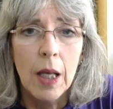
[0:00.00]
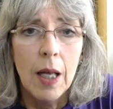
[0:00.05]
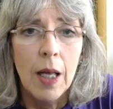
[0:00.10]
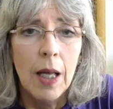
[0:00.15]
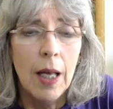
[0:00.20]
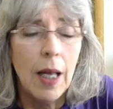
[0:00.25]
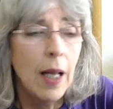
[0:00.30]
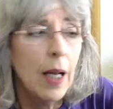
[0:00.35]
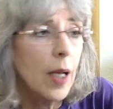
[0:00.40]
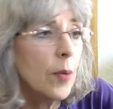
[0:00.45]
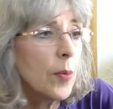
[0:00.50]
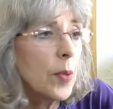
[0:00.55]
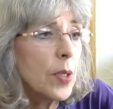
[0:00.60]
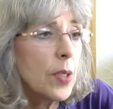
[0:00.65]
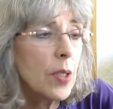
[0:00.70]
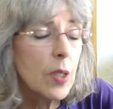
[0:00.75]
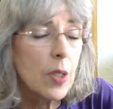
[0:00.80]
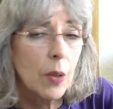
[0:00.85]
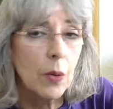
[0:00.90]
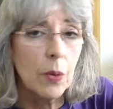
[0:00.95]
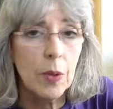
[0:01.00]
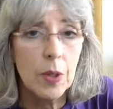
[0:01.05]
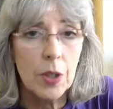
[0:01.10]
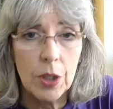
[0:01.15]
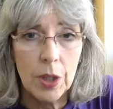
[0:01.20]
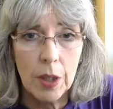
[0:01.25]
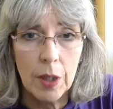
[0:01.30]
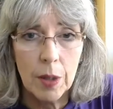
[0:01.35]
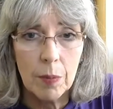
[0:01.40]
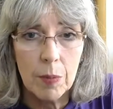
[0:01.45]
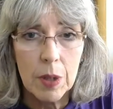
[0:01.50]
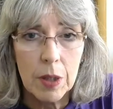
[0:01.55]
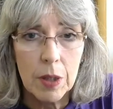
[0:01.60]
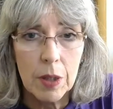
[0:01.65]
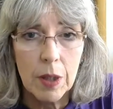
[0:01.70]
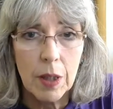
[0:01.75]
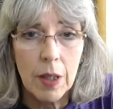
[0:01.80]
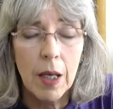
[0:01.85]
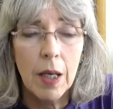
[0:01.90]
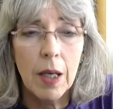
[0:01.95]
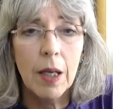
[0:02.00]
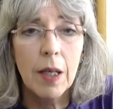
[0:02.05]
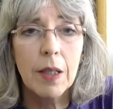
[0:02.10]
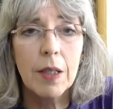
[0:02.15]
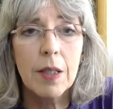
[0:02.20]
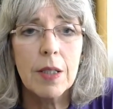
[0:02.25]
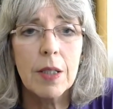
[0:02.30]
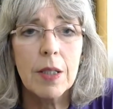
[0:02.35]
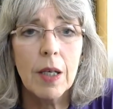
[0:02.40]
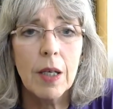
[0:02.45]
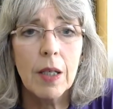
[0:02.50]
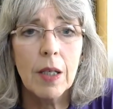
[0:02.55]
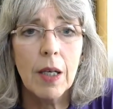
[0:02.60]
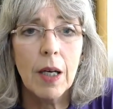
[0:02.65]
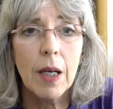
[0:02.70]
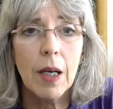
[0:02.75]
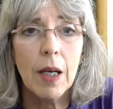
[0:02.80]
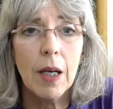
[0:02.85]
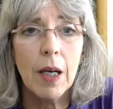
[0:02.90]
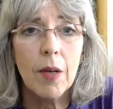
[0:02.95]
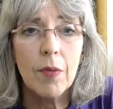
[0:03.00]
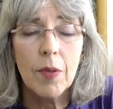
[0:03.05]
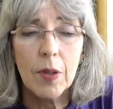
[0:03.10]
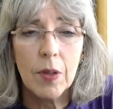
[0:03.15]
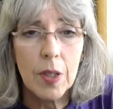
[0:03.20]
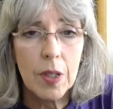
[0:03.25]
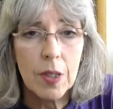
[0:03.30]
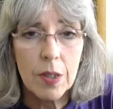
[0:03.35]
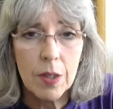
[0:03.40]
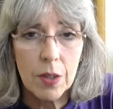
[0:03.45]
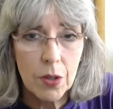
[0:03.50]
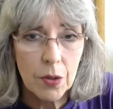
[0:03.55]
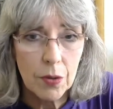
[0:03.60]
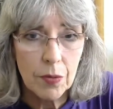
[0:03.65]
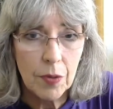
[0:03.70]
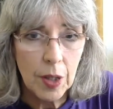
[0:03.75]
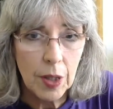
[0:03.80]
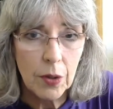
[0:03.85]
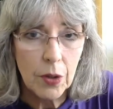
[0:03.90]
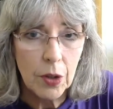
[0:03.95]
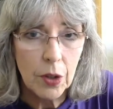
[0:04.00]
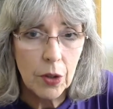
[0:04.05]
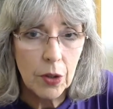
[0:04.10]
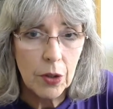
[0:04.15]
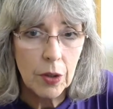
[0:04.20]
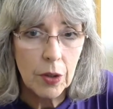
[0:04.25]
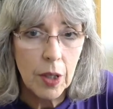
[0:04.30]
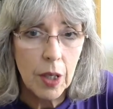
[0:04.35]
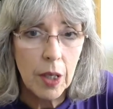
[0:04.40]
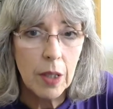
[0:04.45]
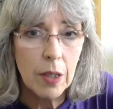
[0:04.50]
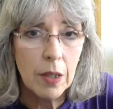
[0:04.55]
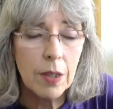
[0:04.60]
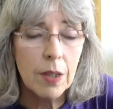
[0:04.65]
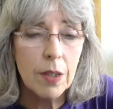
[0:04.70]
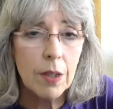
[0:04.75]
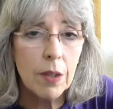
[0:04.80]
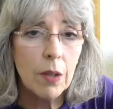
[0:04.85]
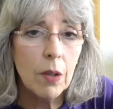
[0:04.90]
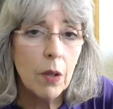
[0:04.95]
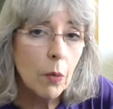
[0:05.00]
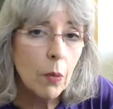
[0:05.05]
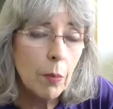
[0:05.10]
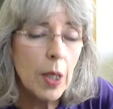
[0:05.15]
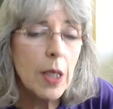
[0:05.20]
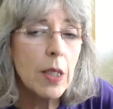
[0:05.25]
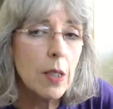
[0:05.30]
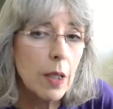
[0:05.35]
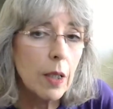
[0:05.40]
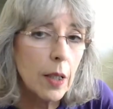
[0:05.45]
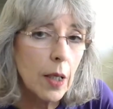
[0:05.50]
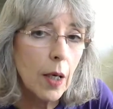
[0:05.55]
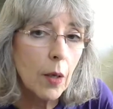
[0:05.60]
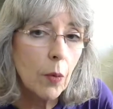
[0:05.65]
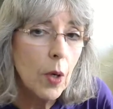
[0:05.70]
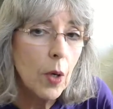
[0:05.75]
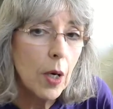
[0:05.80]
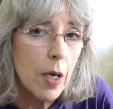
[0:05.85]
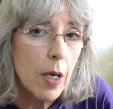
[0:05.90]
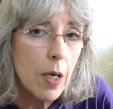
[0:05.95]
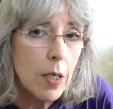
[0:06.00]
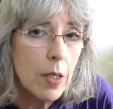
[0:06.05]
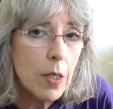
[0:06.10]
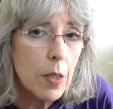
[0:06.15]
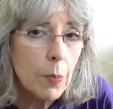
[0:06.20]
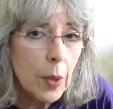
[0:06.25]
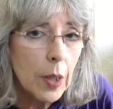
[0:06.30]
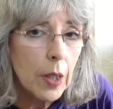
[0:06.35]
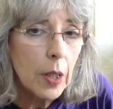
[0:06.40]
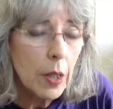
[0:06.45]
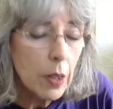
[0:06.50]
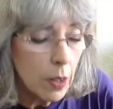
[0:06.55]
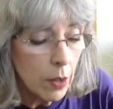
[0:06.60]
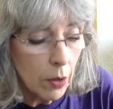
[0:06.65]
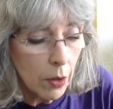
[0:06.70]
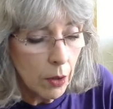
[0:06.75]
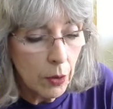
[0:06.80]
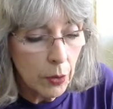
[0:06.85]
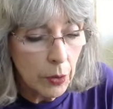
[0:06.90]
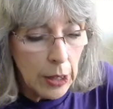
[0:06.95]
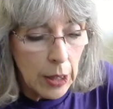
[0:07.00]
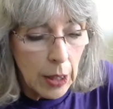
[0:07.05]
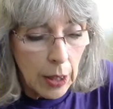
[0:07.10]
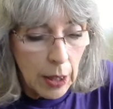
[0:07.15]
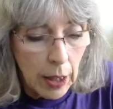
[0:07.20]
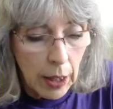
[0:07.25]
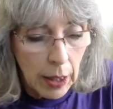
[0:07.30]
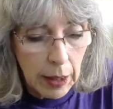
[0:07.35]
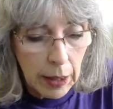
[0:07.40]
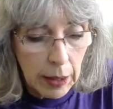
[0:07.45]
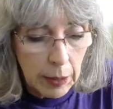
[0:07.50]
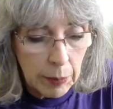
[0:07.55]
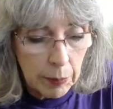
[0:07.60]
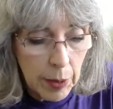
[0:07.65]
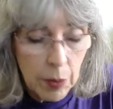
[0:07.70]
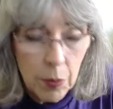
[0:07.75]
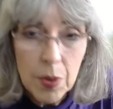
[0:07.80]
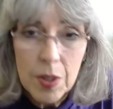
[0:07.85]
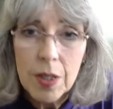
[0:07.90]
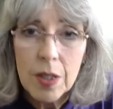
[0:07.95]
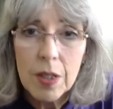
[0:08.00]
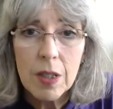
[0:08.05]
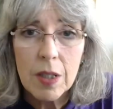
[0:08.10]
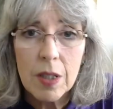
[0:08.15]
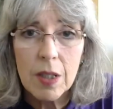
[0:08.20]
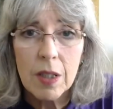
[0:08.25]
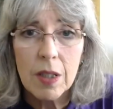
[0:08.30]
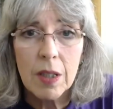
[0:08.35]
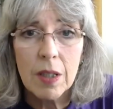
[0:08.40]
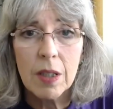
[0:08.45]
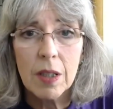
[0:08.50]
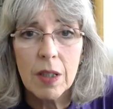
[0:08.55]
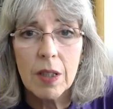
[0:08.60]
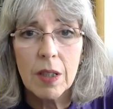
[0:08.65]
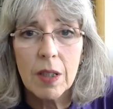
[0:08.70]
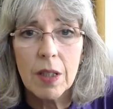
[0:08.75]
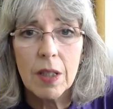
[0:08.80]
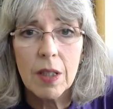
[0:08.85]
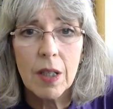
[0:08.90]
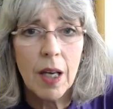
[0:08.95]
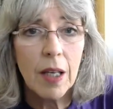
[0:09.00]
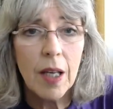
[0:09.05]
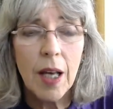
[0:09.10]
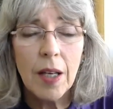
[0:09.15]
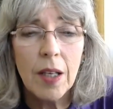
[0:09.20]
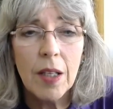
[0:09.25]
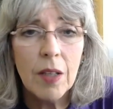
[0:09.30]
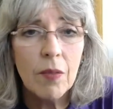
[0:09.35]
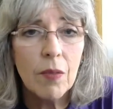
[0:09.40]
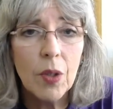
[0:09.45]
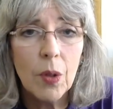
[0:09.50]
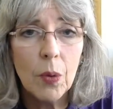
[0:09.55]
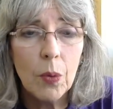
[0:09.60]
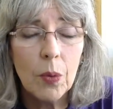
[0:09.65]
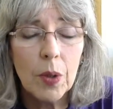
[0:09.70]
And I was so ashamed, and I felt like such a failure. And, basically I was, but, it wasn't, I didn't even know